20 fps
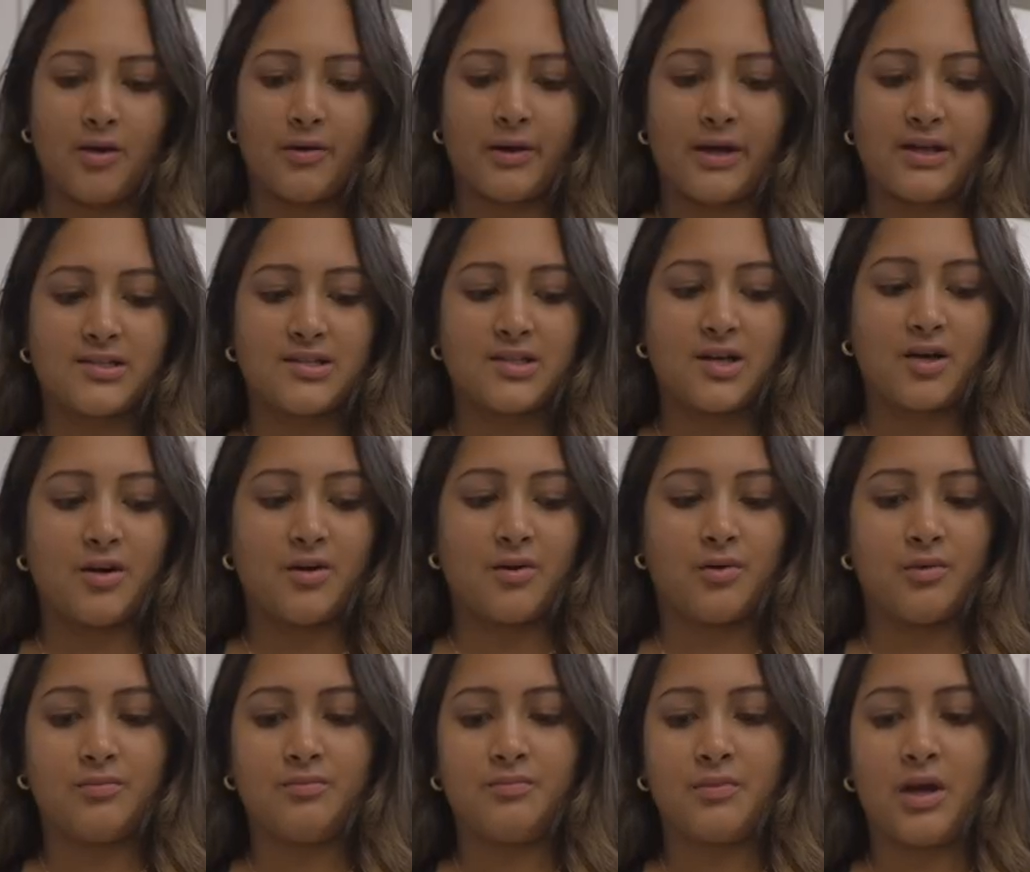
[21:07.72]
Okay,
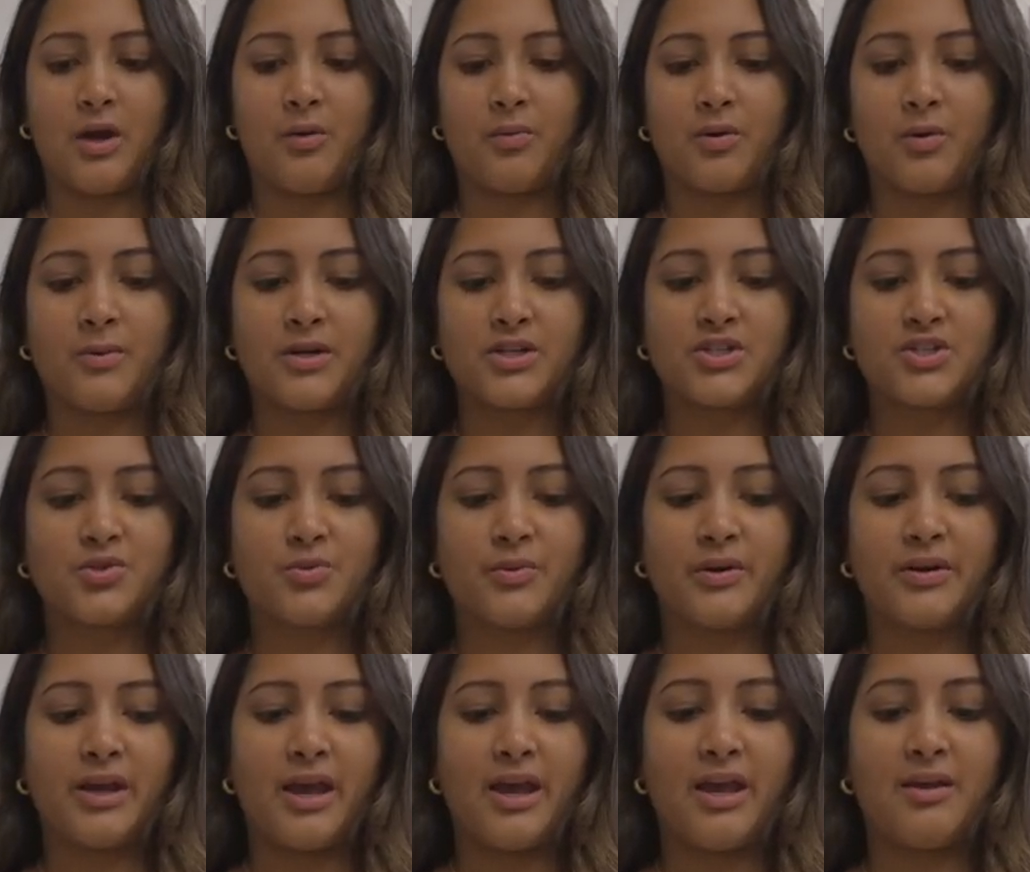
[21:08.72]
so I want to watch
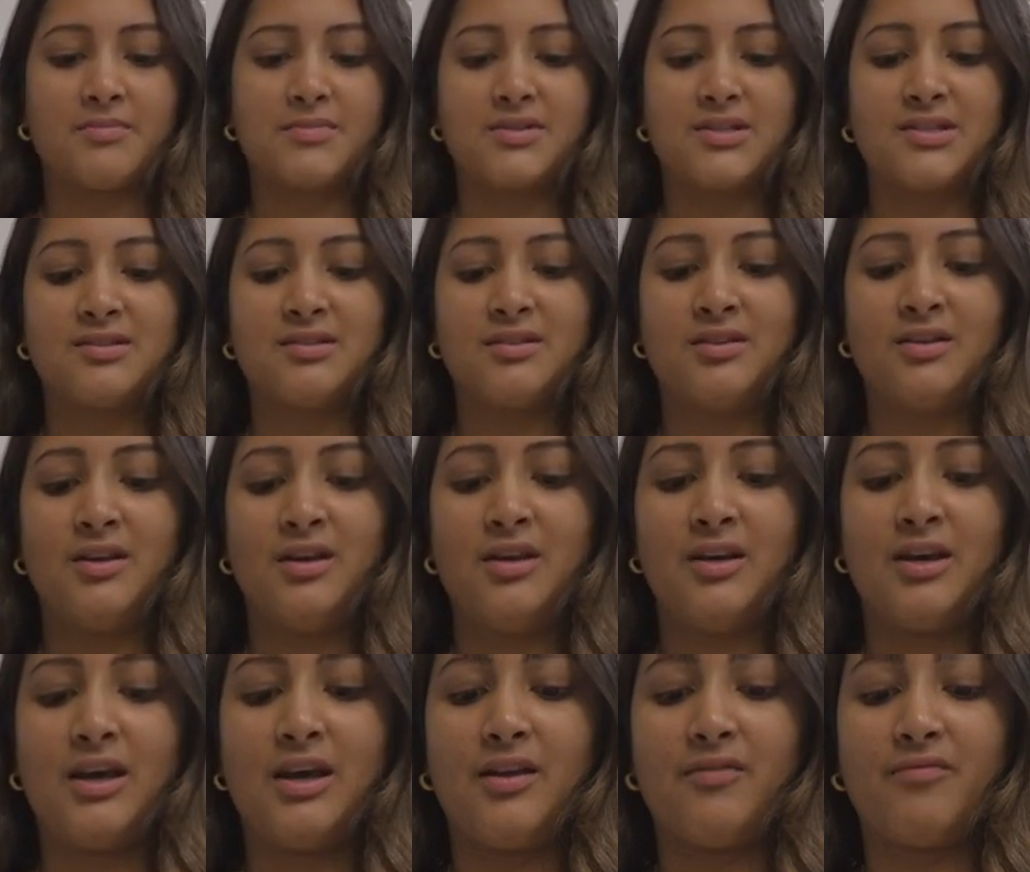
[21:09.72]
Squid Games,
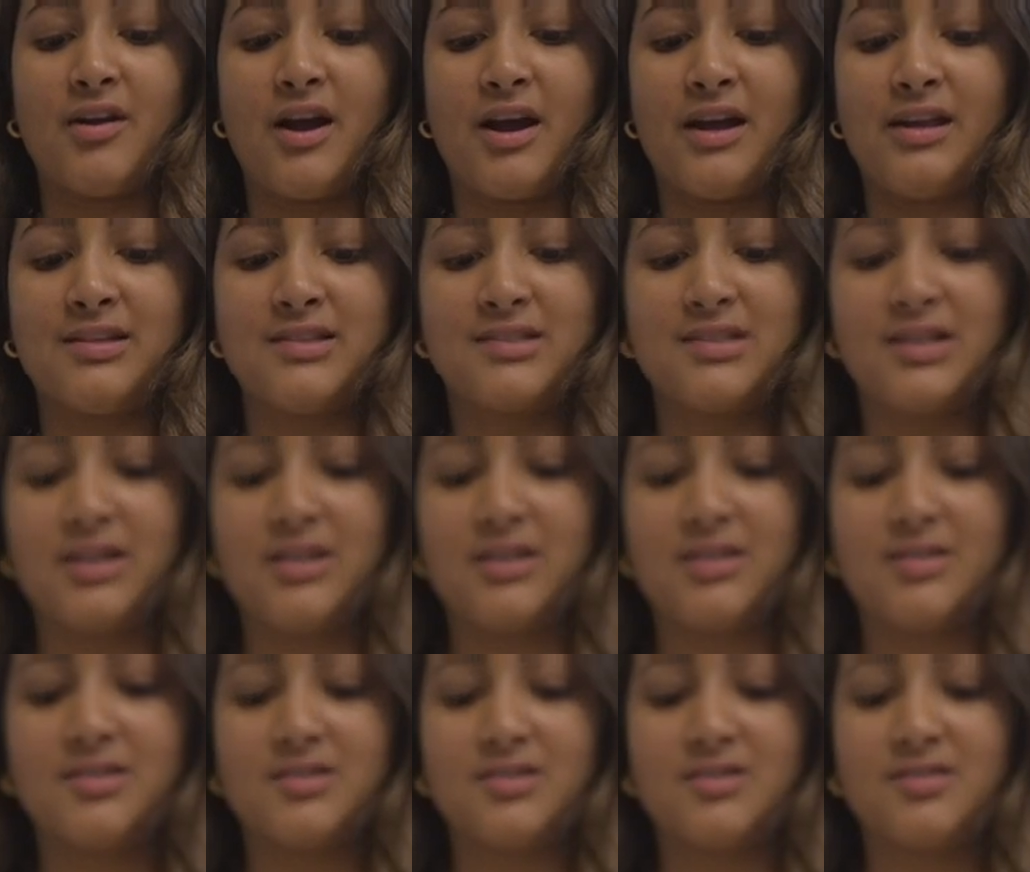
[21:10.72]
and Ryan
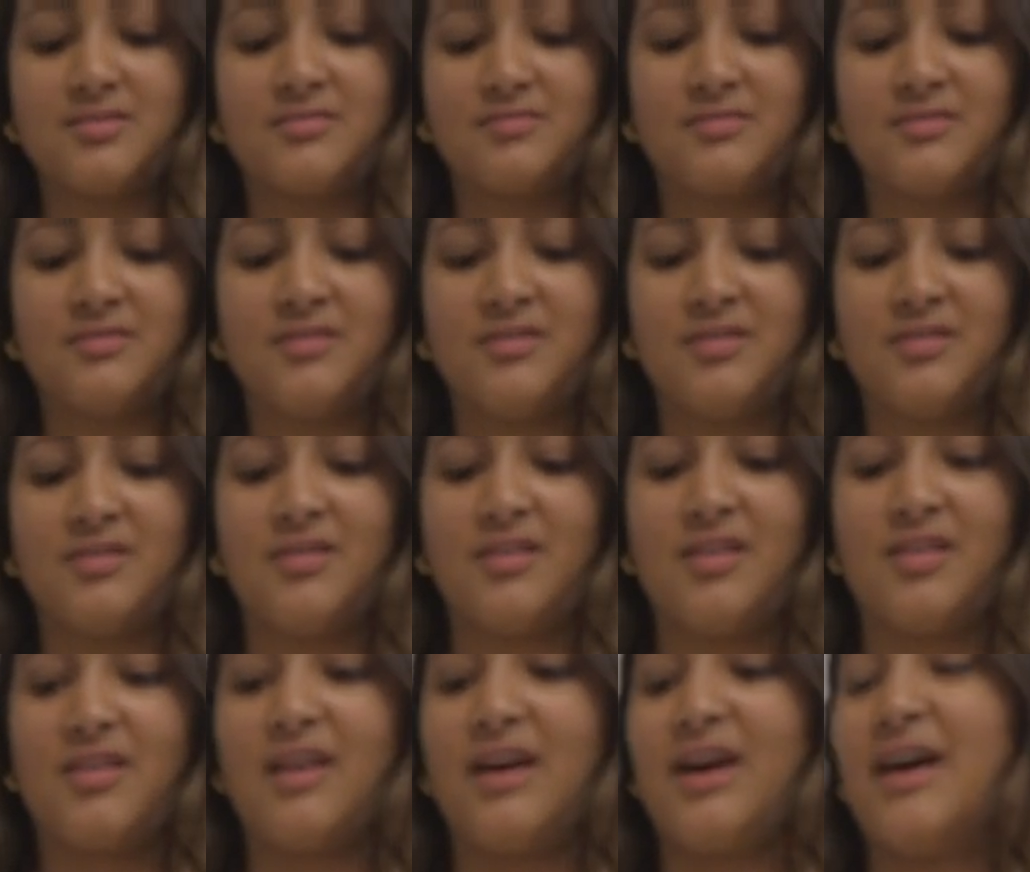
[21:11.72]
says
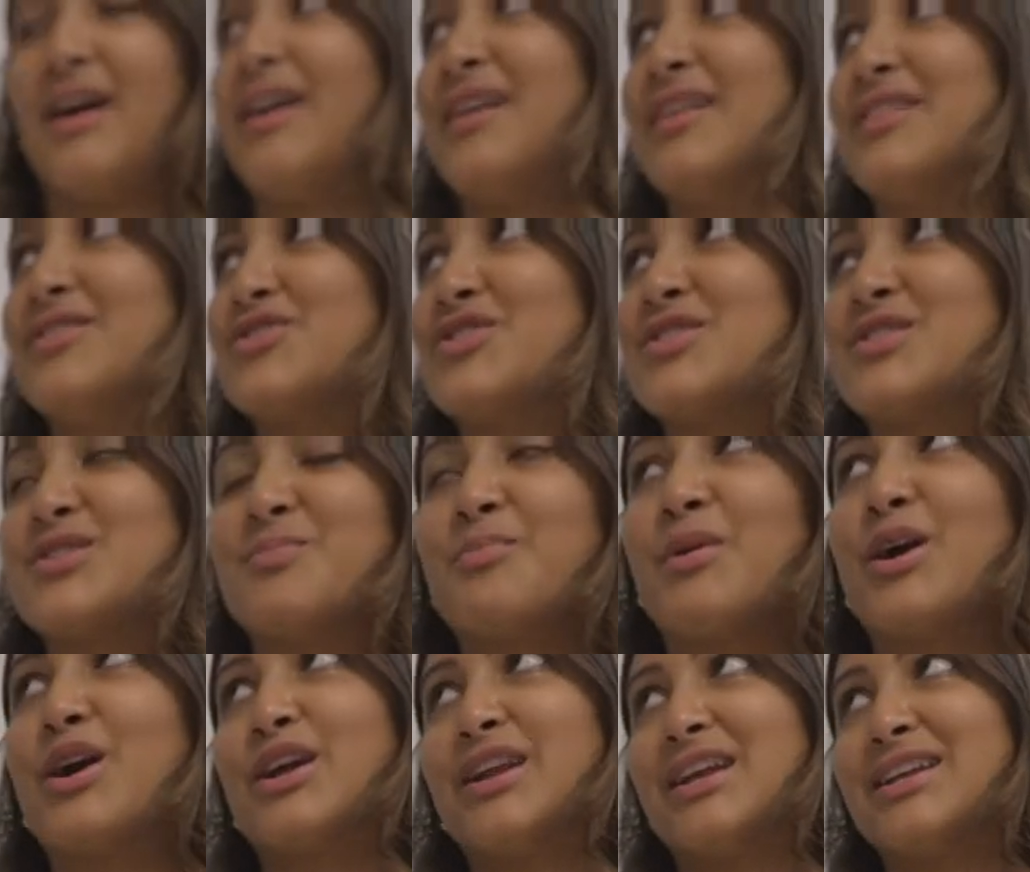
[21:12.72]
that it's just a
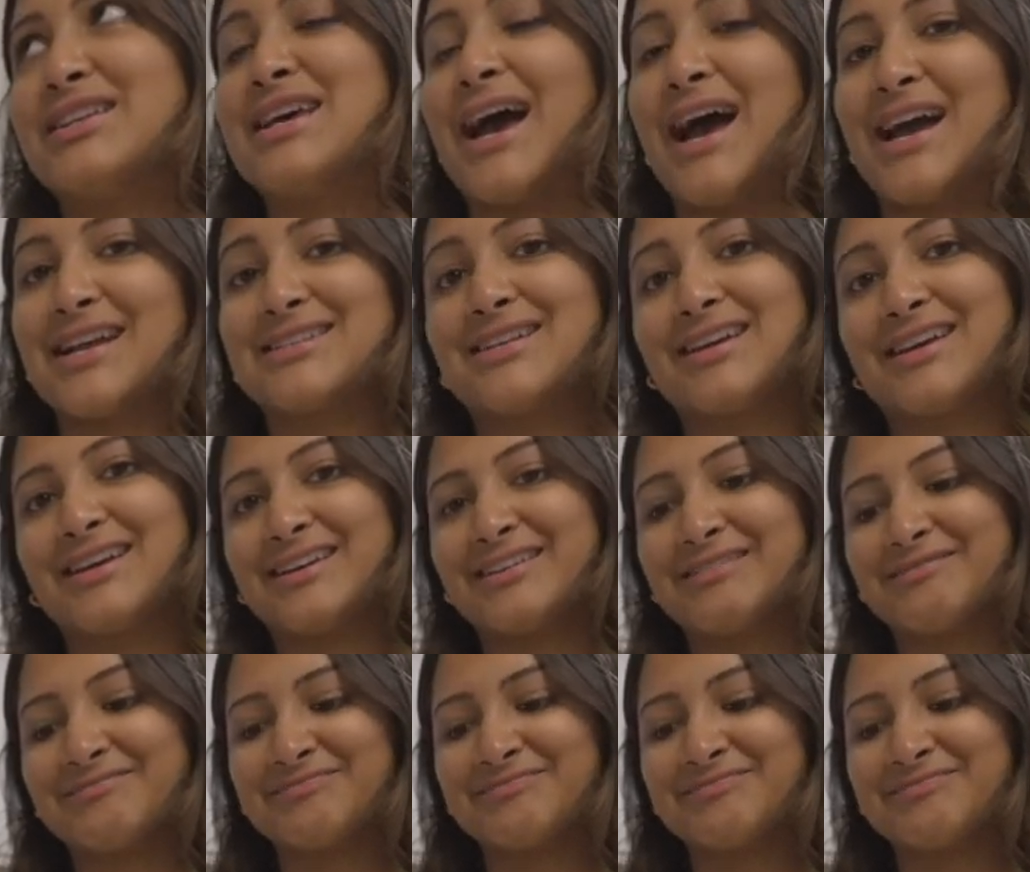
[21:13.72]
marketing tactic.